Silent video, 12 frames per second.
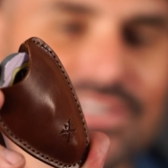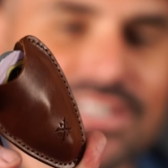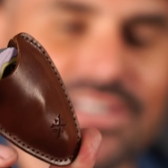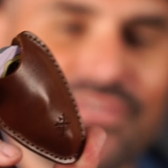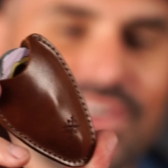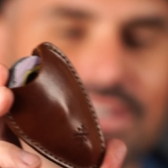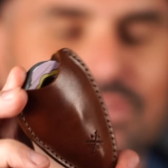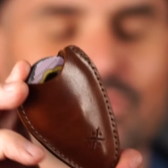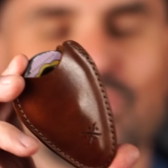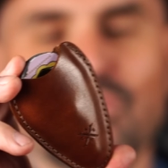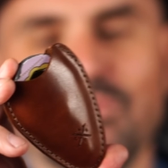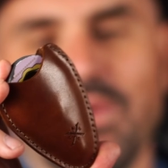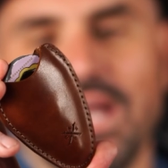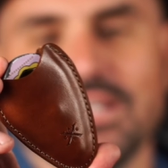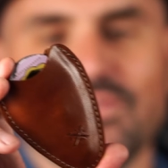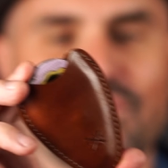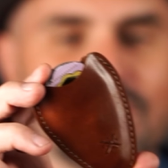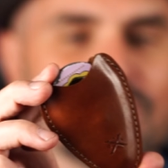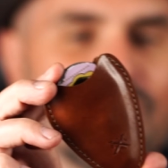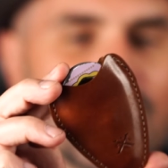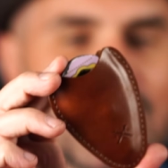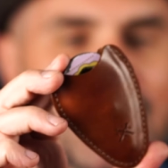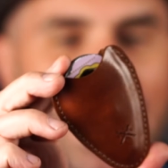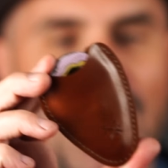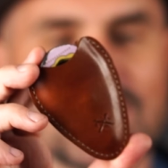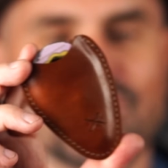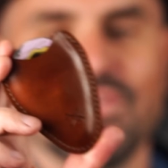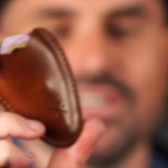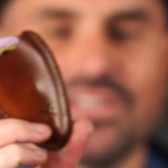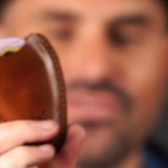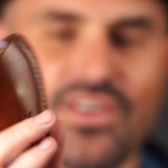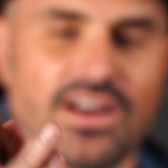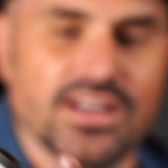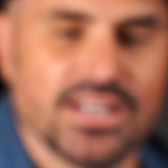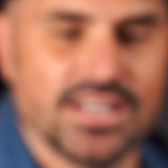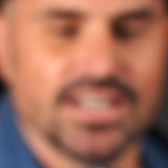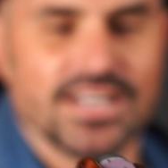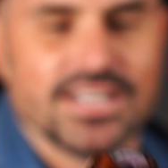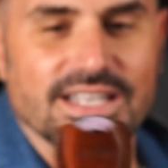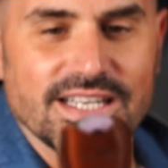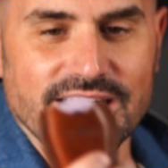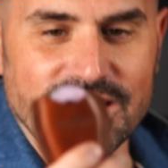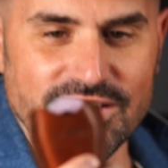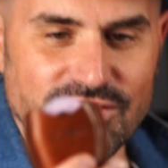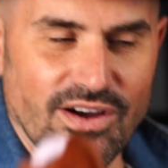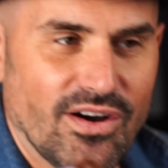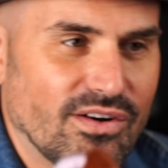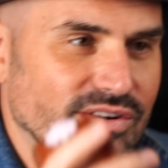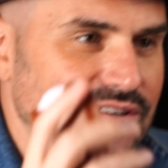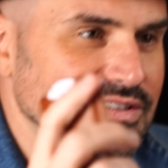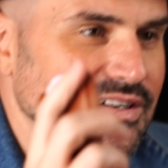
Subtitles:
just feels cool, man. It feels very Nashville. It's very, you know,